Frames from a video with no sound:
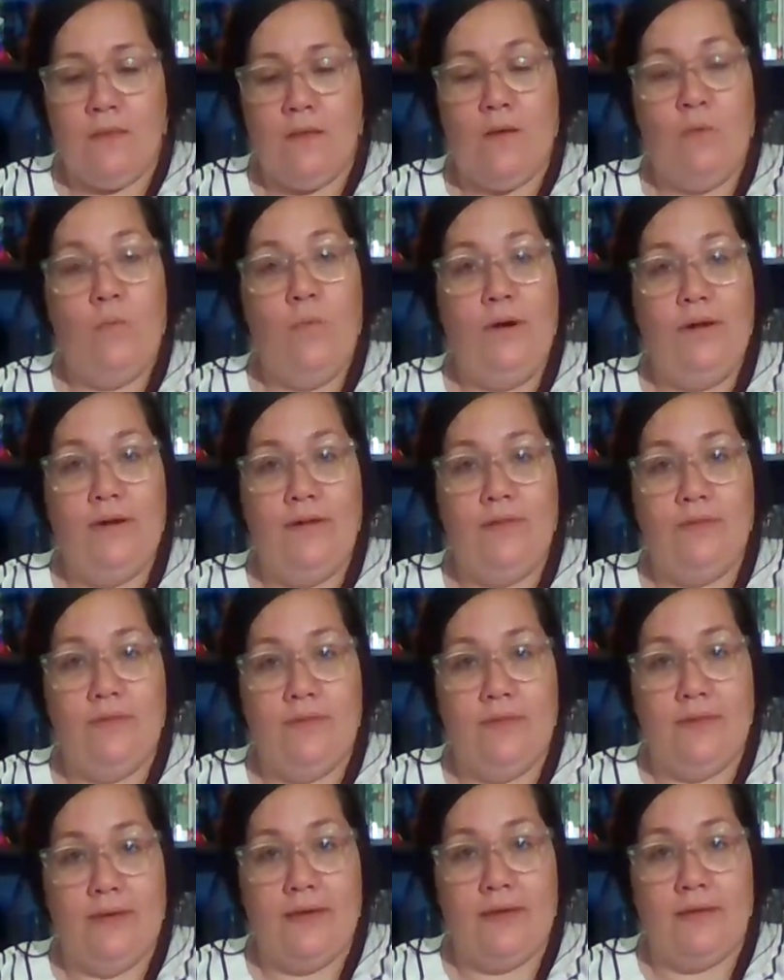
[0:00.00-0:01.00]
One other
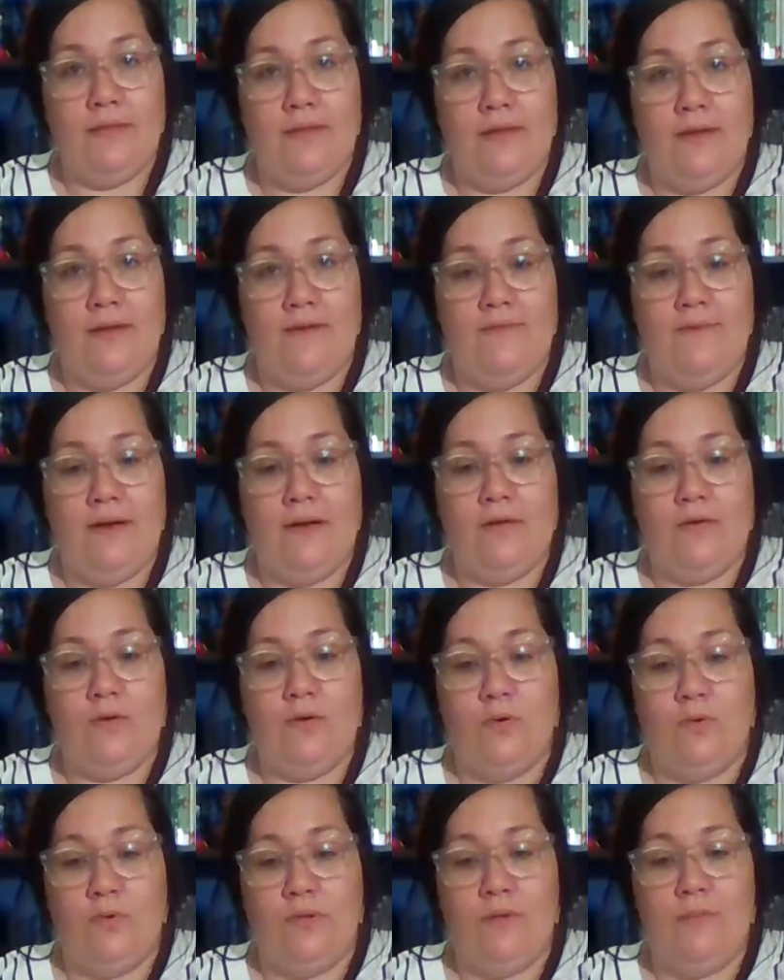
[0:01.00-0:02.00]
thing that I found
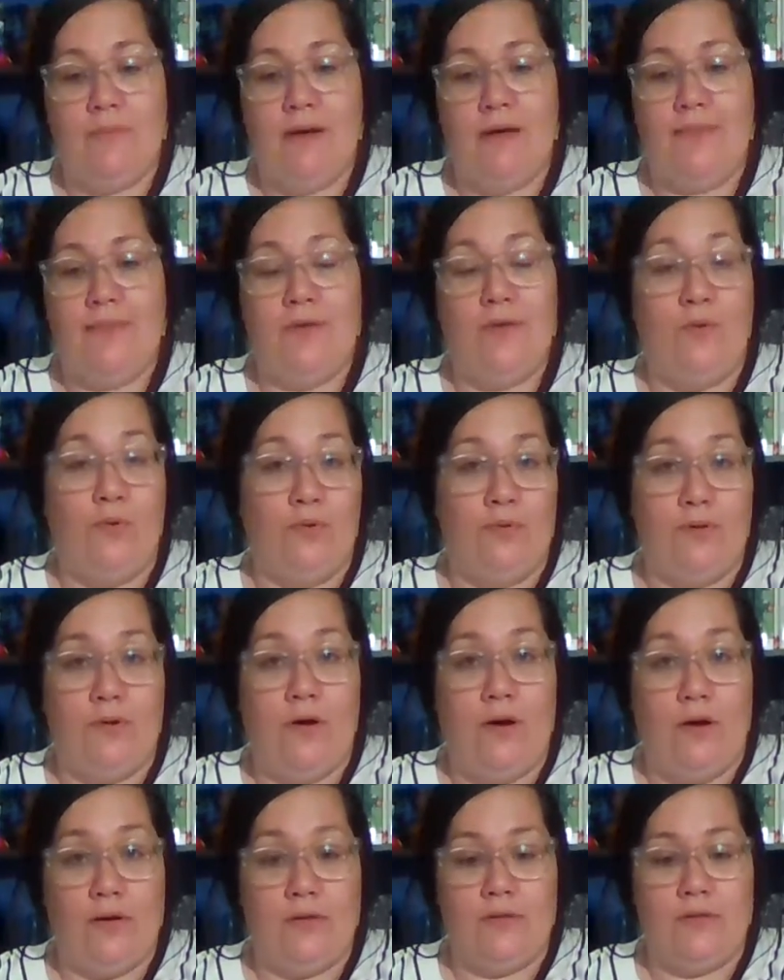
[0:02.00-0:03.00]
cool about the northern
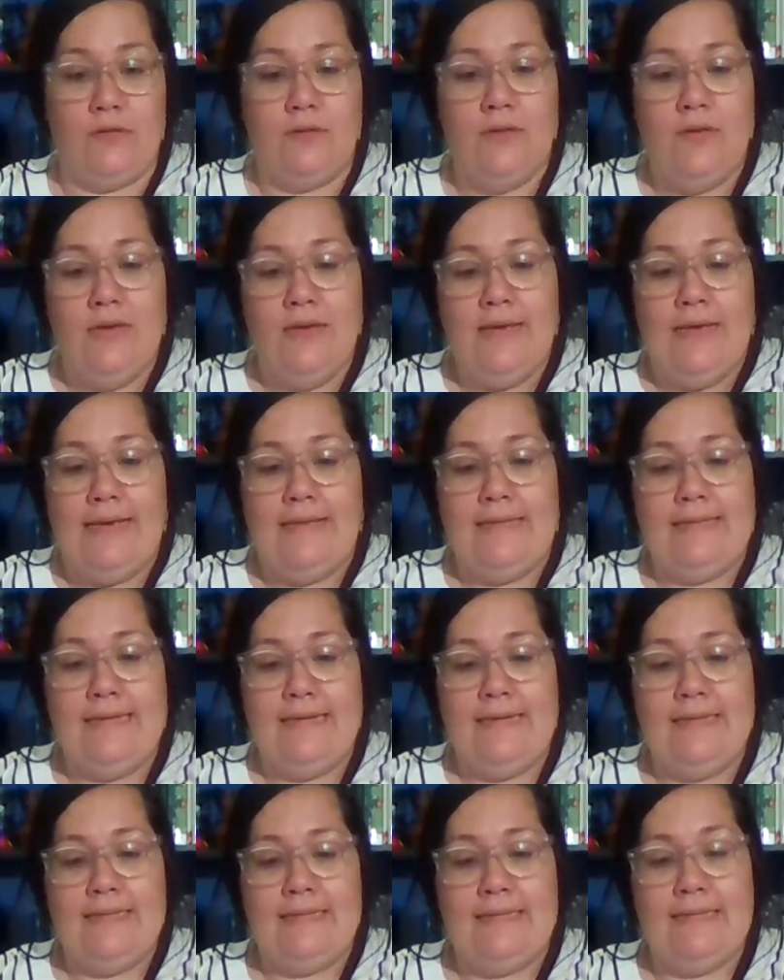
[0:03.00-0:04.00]
cardinal is that
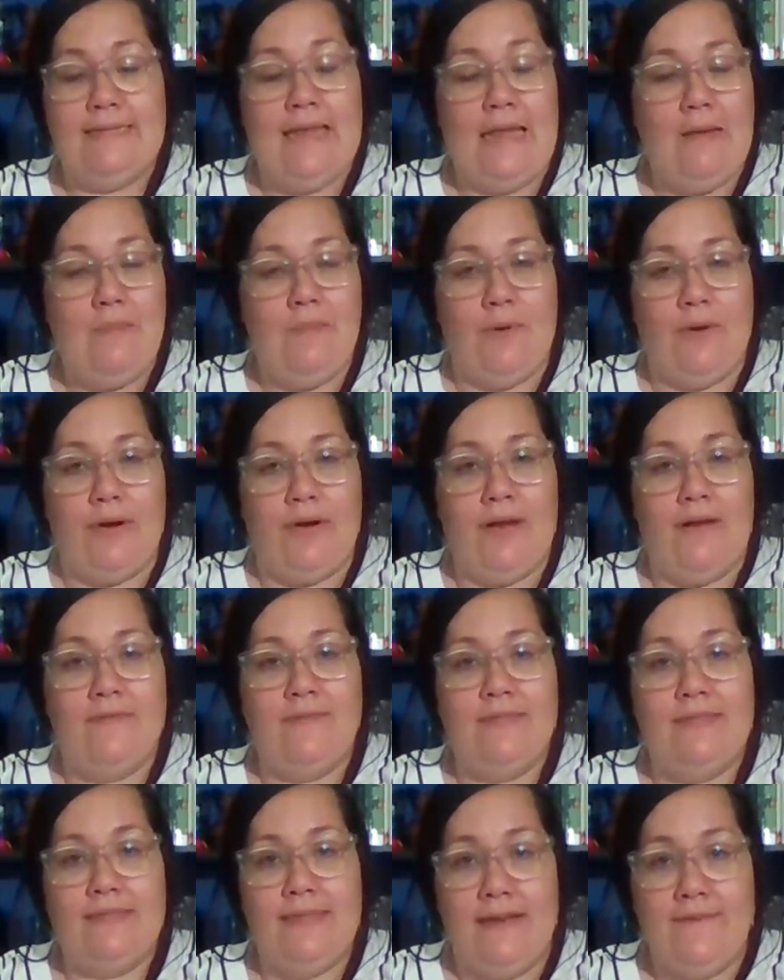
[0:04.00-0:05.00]
it is the state bird of
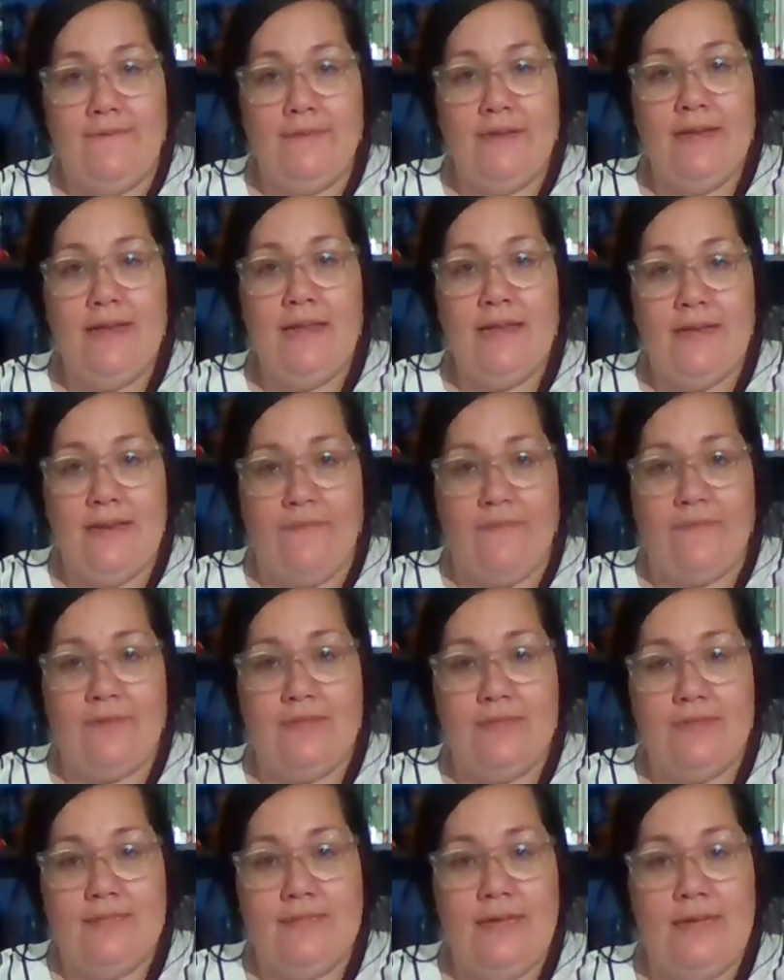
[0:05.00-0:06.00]
7 different
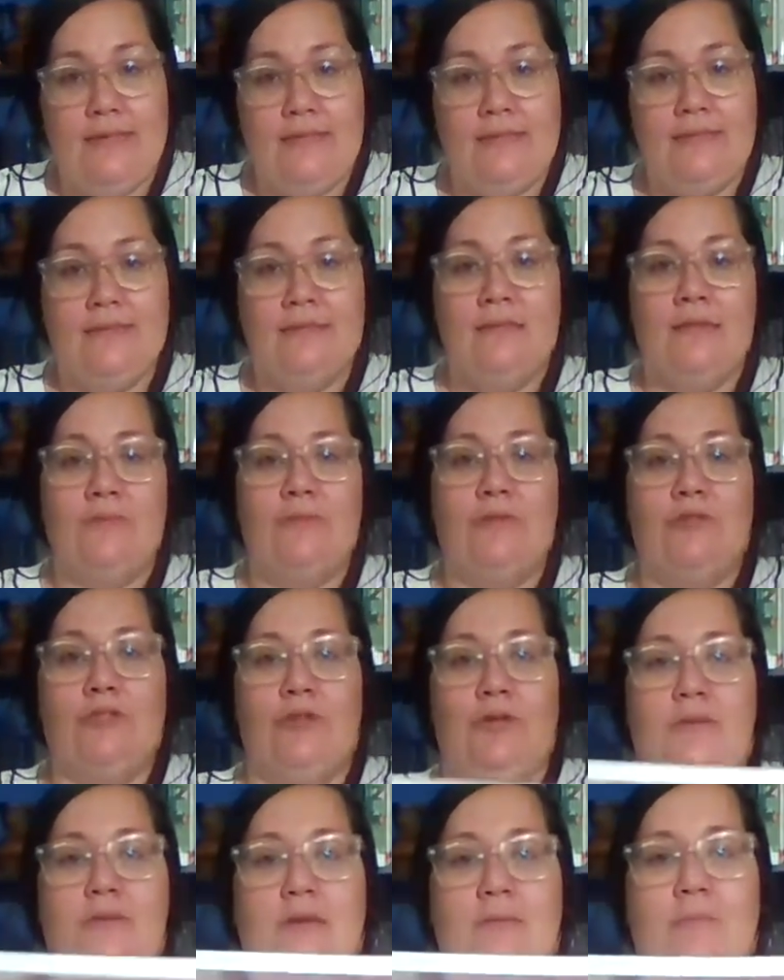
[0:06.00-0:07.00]
states. Let me show
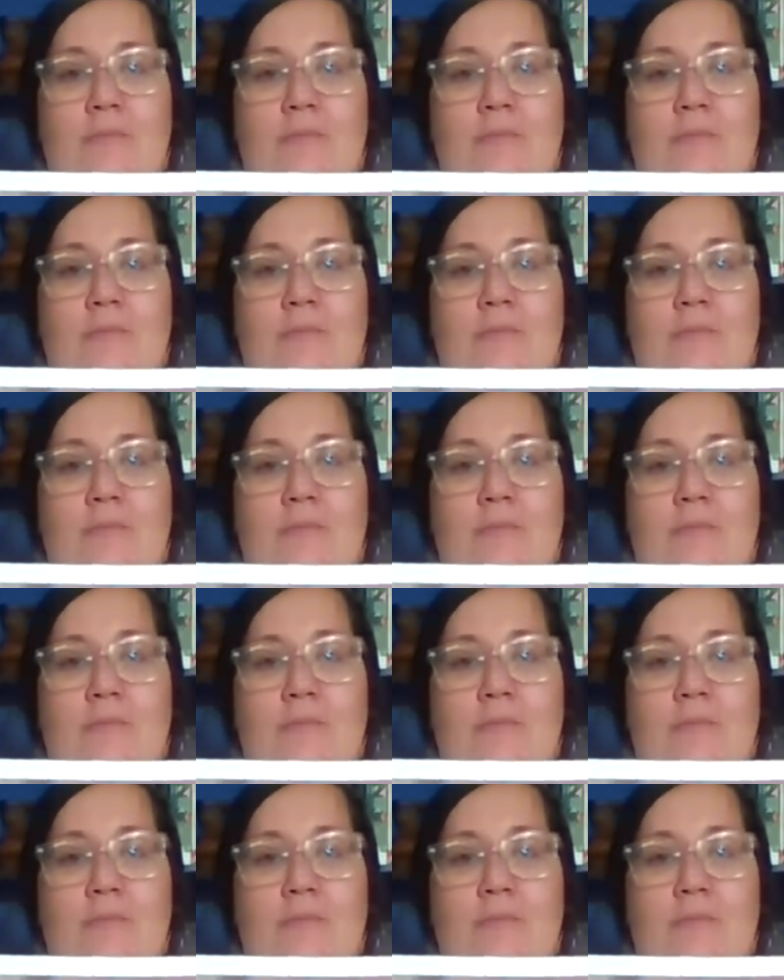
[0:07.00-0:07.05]
you that